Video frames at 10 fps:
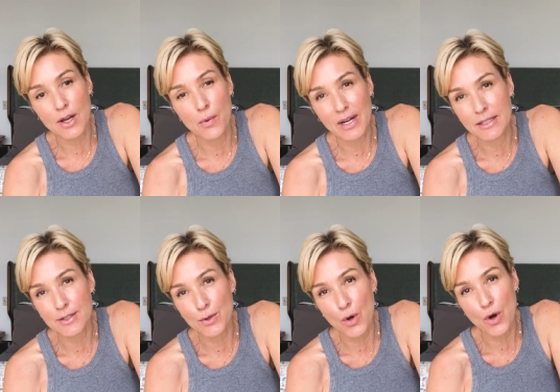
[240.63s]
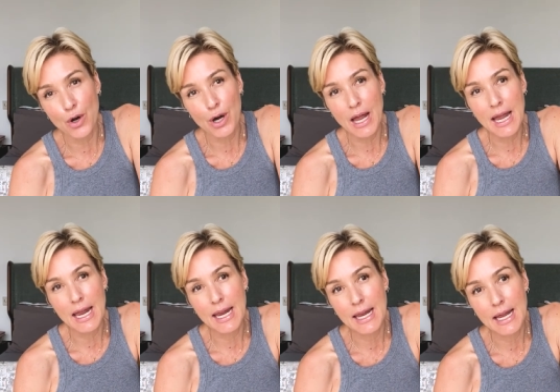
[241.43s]
I went and saw
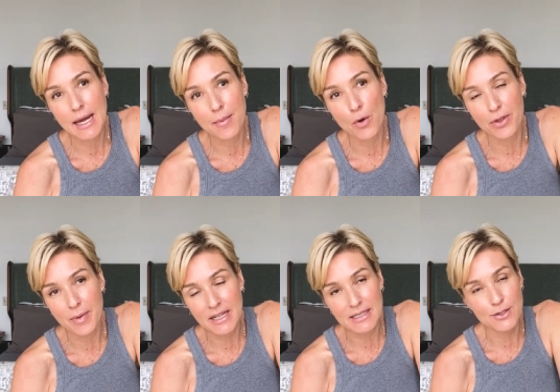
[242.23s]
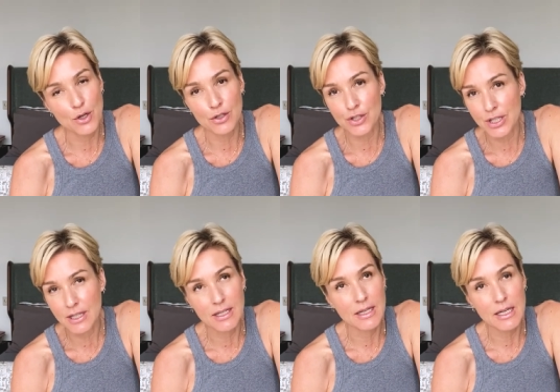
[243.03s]
a um, orthopedic
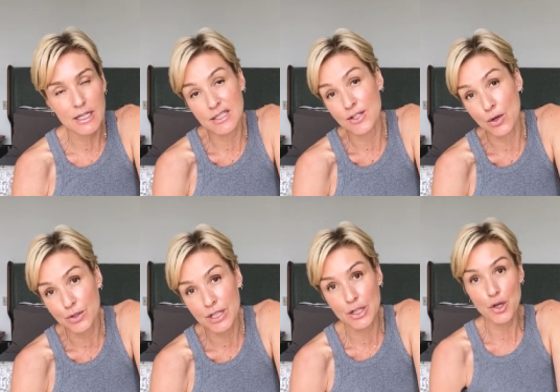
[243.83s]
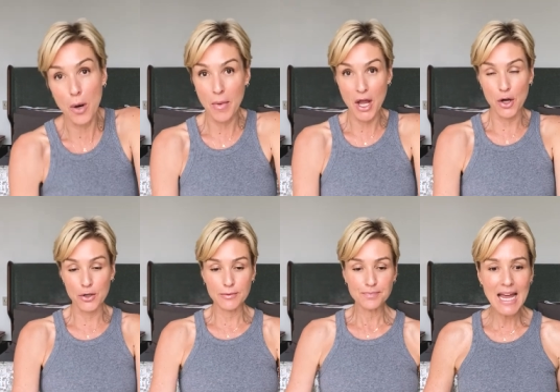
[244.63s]
surgeon consultant, not my
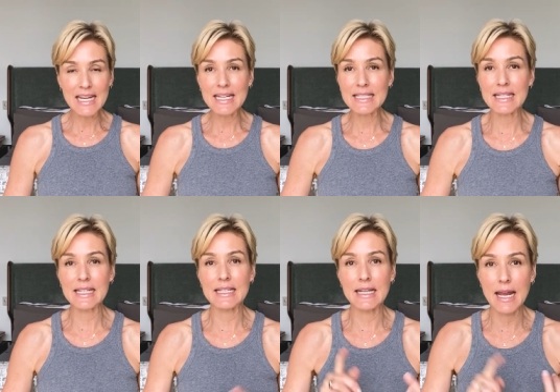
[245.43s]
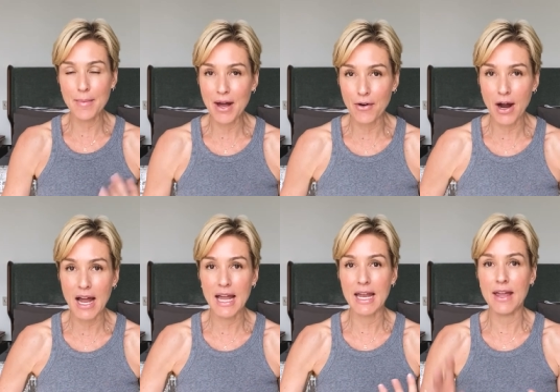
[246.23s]
own, and he did an
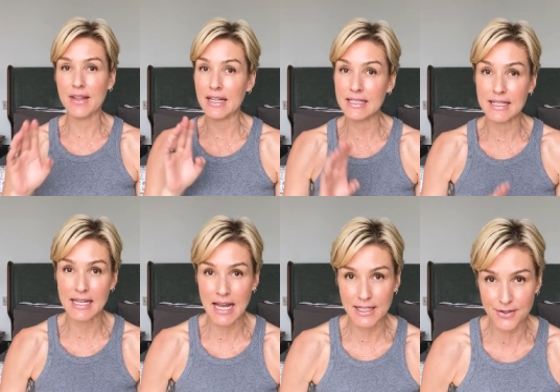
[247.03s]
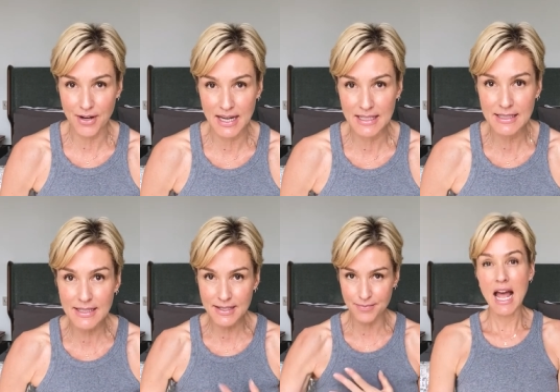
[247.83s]
MRI and then he did the
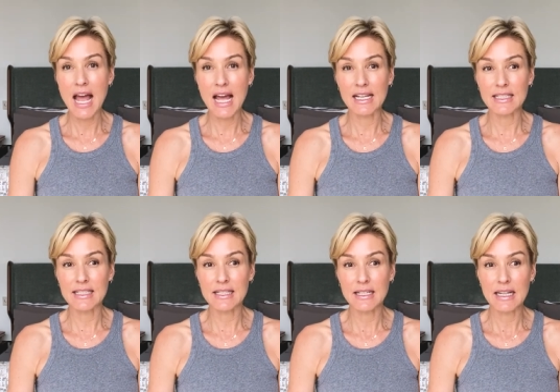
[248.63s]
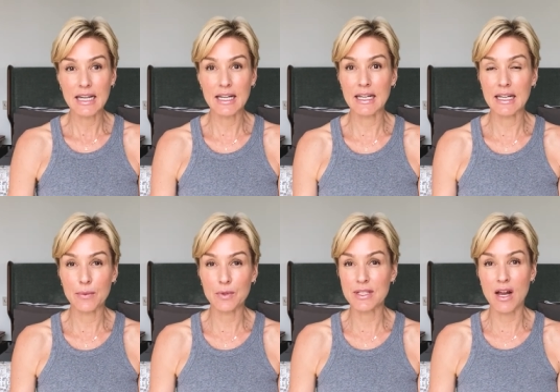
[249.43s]
x-rays and
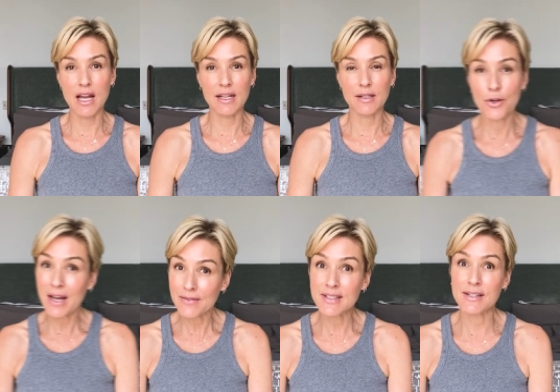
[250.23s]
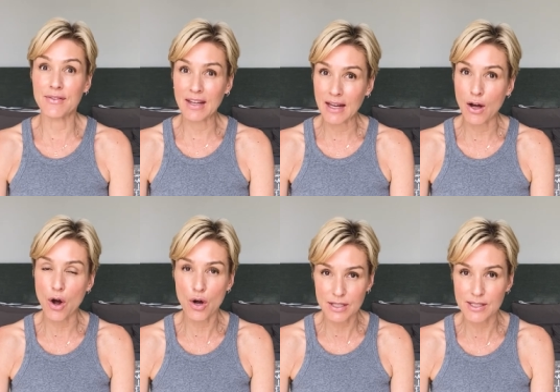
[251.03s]
he was like, you have severe
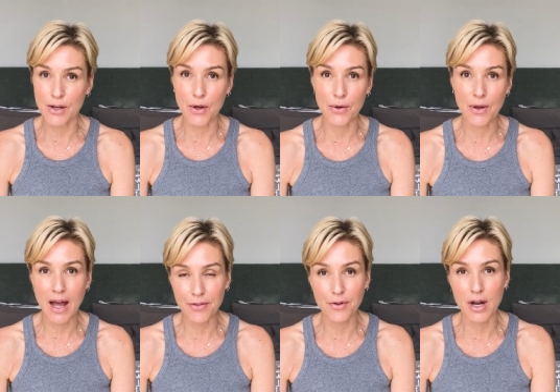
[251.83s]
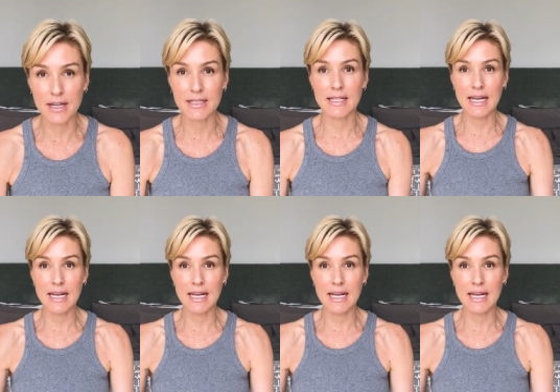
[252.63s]
osteoarthritis.